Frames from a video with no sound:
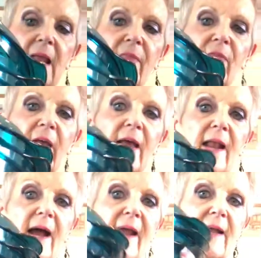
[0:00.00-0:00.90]
and then
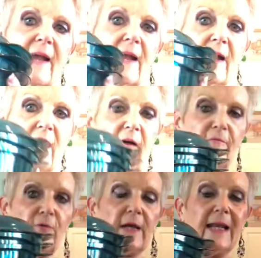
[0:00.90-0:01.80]
I
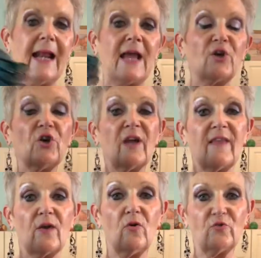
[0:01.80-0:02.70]
cover it, and I cook
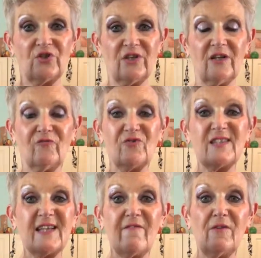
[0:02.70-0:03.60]
that whole chicken for
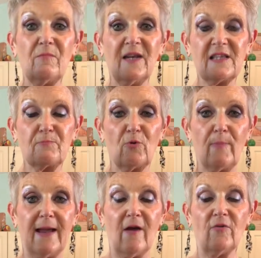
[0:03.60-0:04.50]
7 minutes per
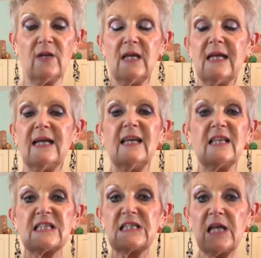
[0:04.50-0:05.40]
pound. It
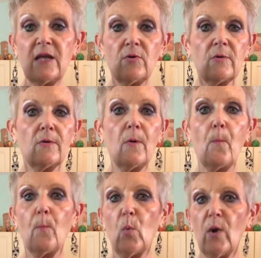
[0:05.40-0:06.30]
is tender,
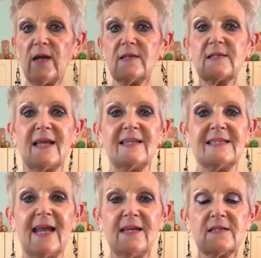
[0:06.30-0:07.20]
moist, and
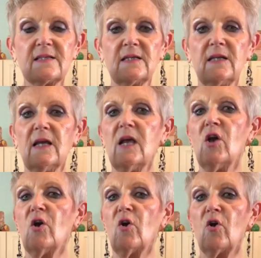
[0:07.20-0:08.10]
tasty.
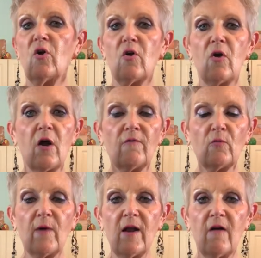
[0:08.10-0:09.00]
Carve it
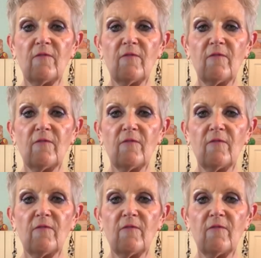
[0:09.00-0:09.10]
right off